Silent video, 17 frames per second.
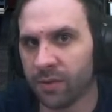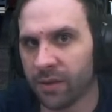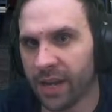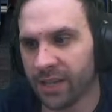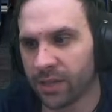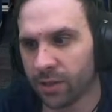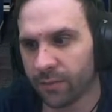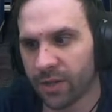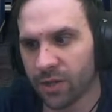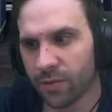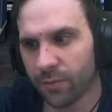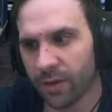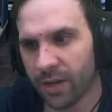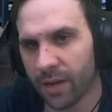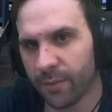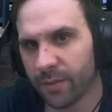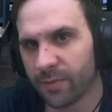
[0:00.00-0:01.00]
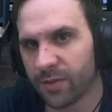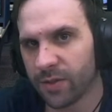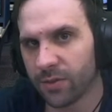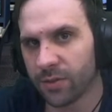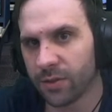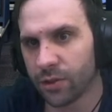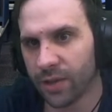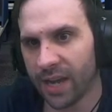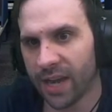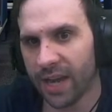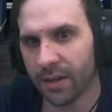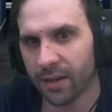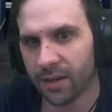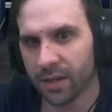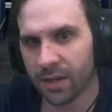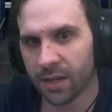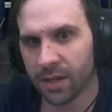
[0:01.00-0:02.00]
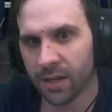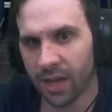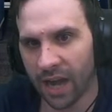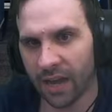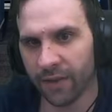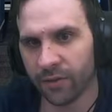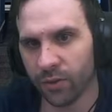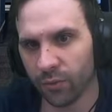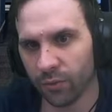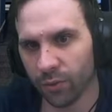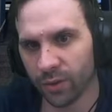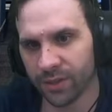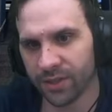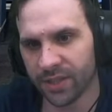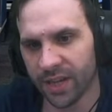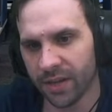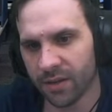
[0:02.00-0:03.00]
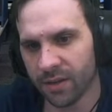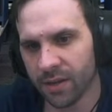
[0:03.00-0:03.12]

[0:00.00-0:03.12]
Exclamation point MM2 in chat. I have a new rule set.